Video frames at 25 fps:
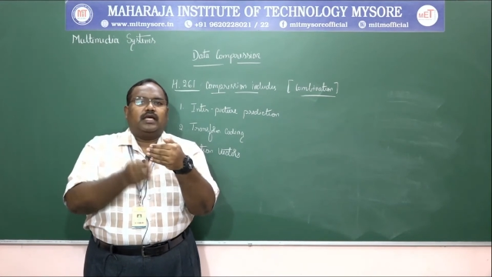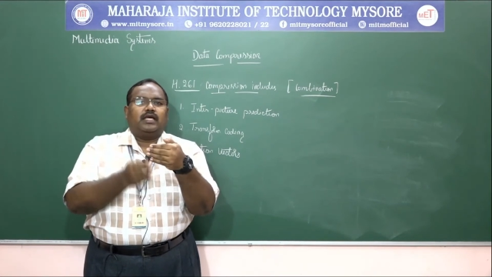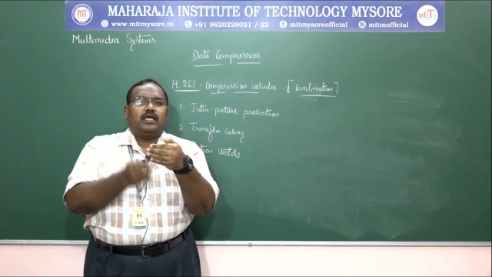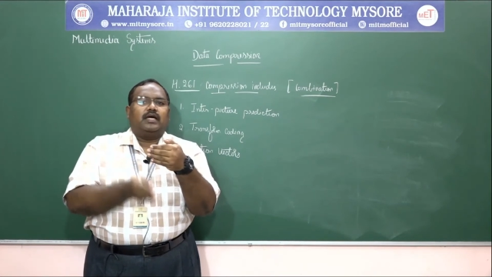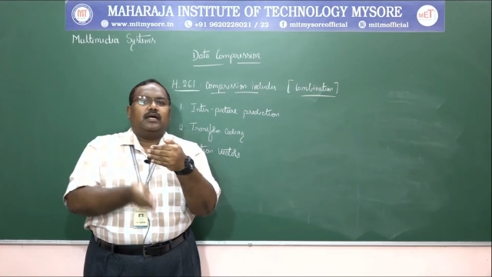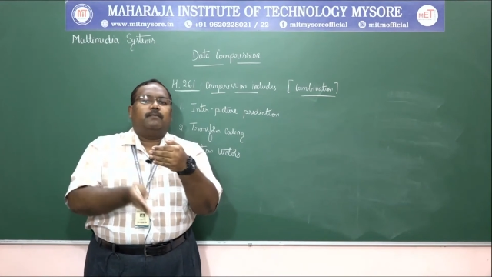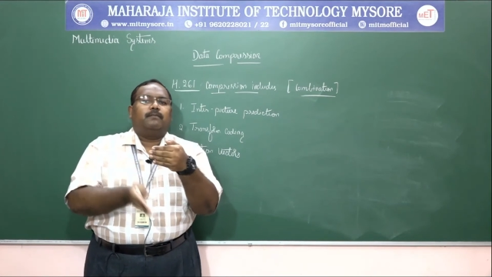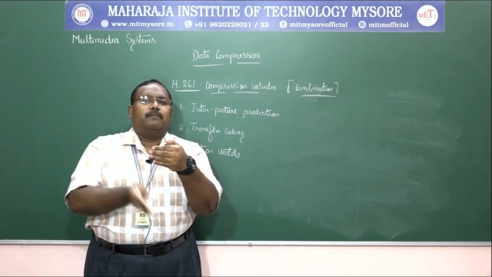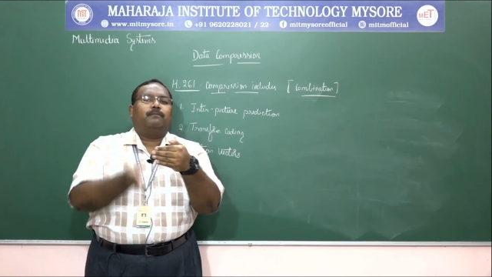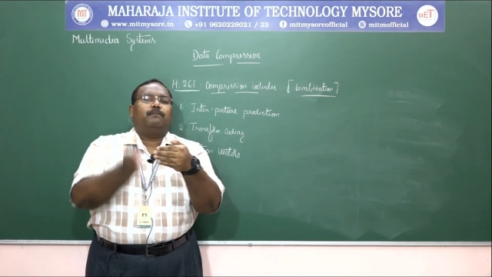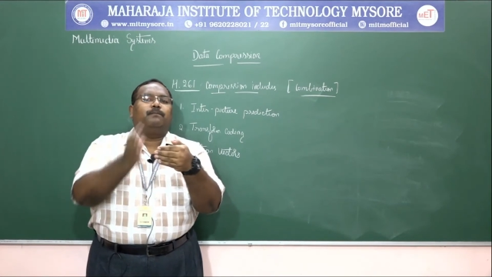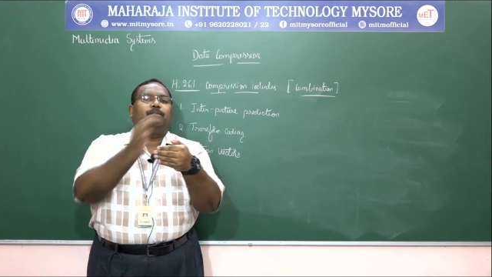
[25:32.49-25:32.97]

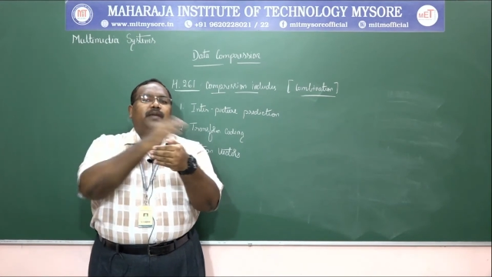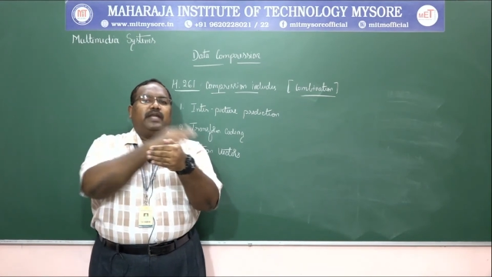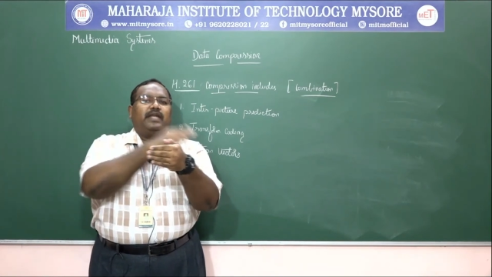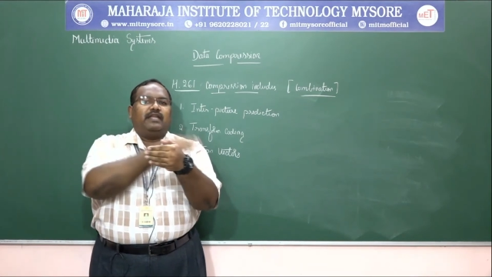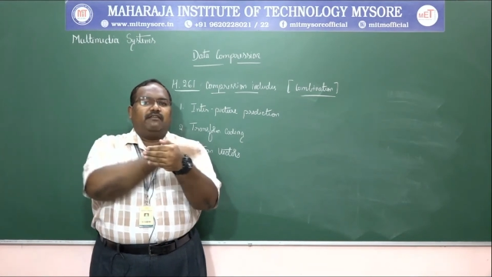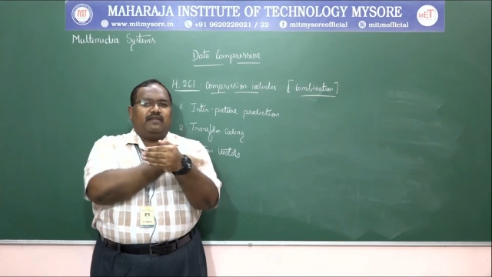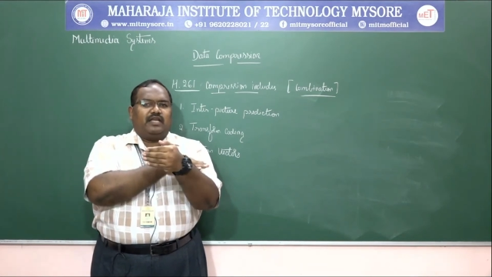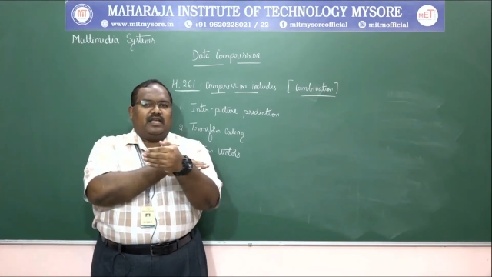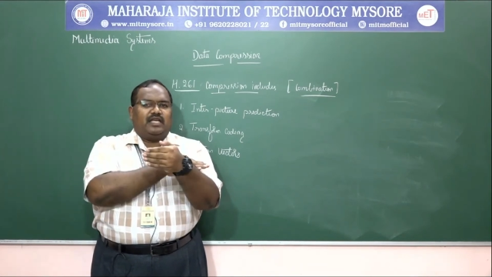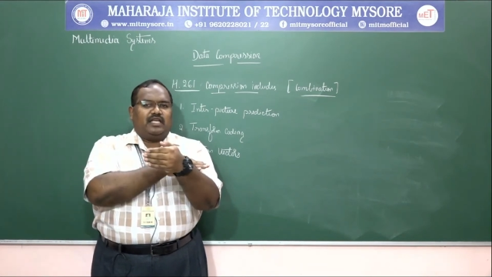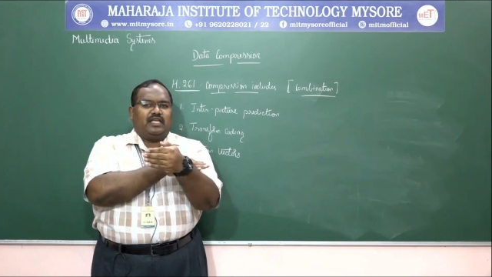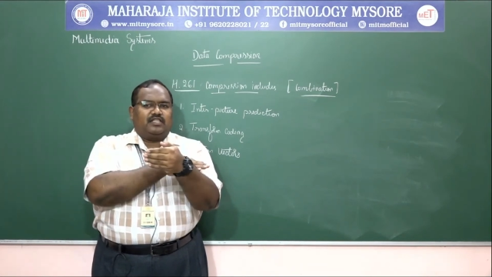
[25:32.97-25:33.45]
the
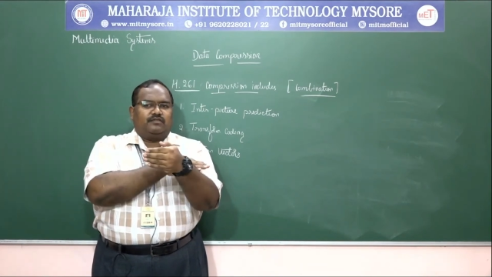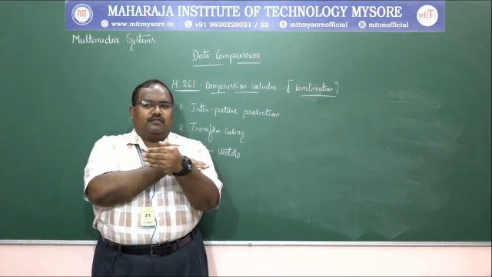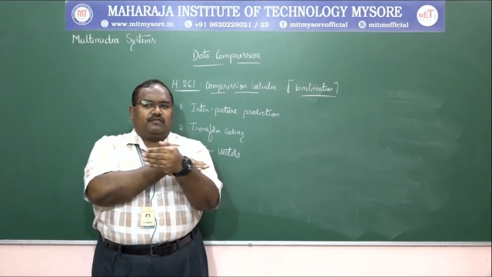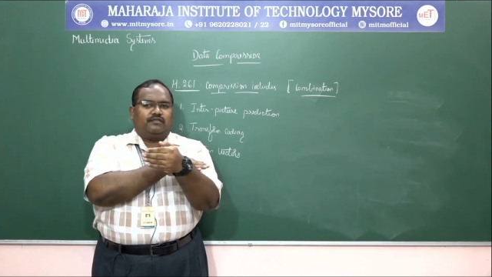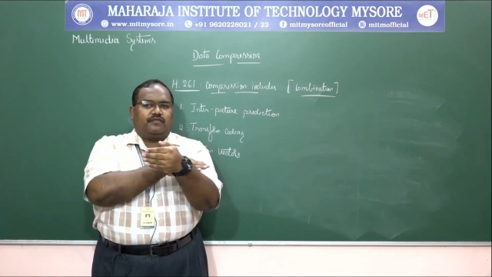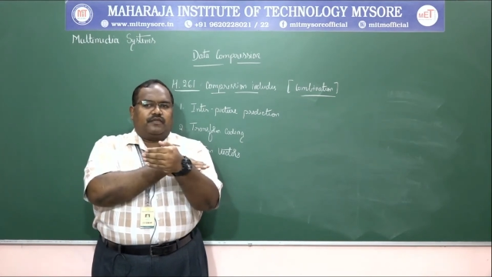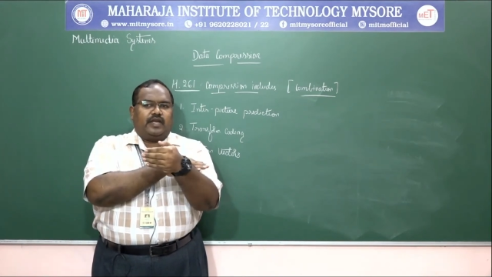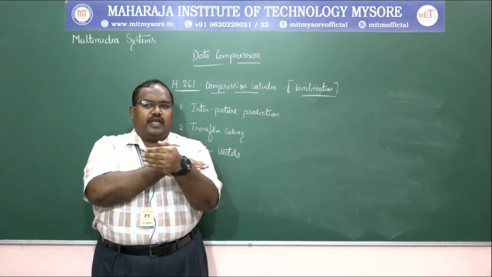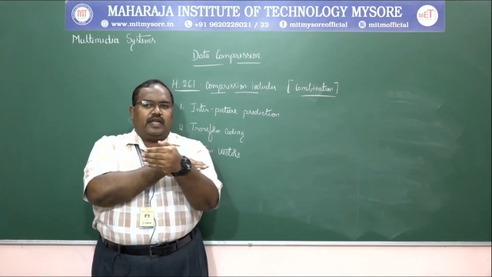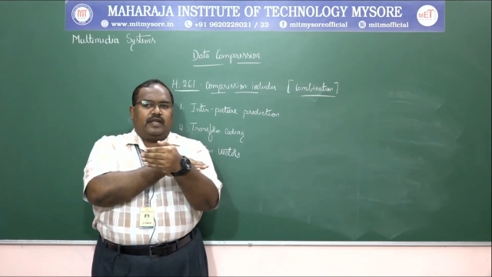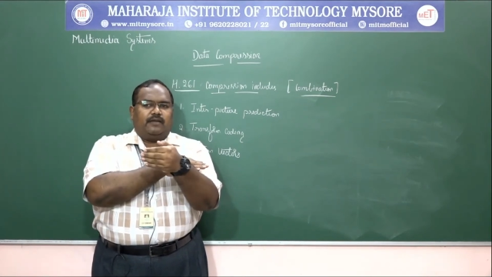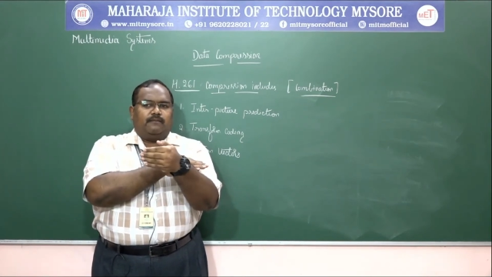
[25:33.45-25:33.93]
previous
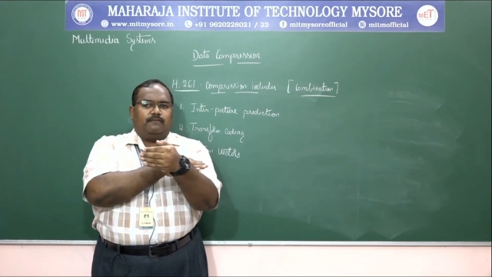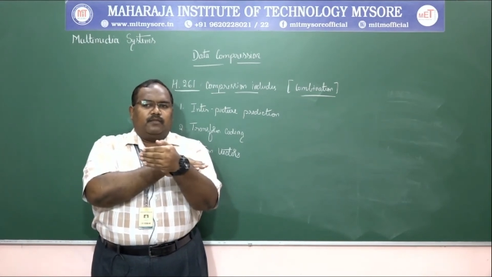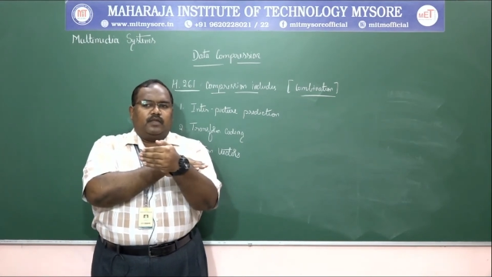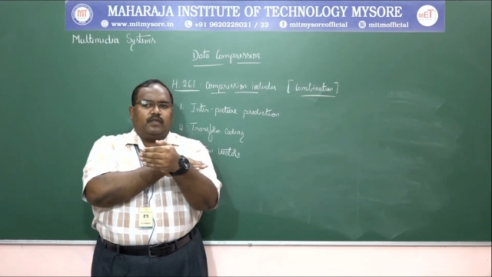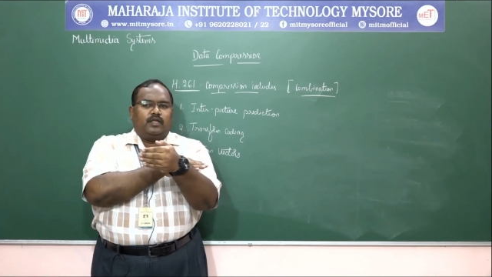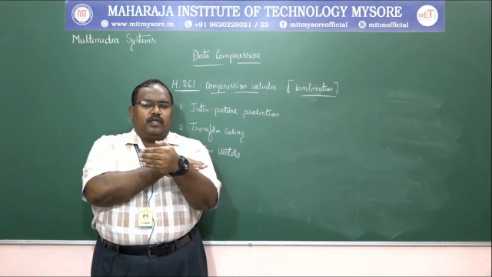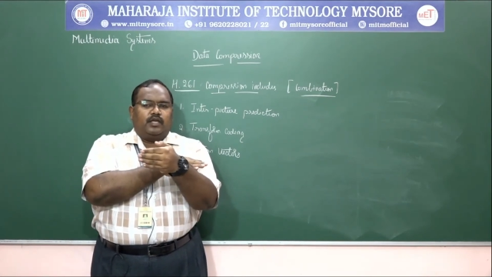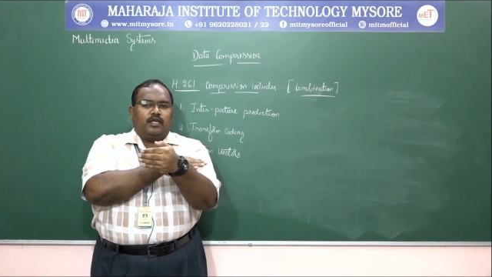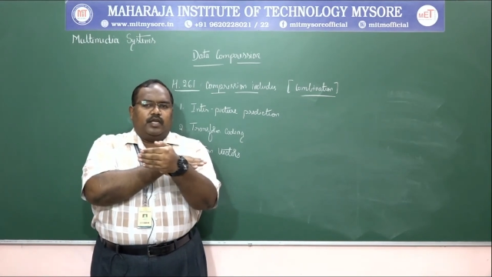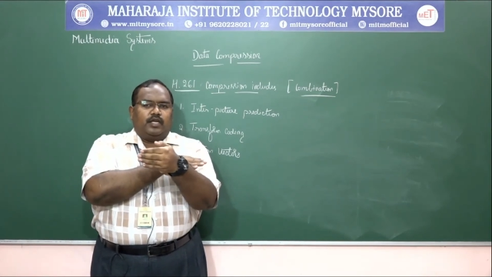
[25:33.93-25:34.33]
frame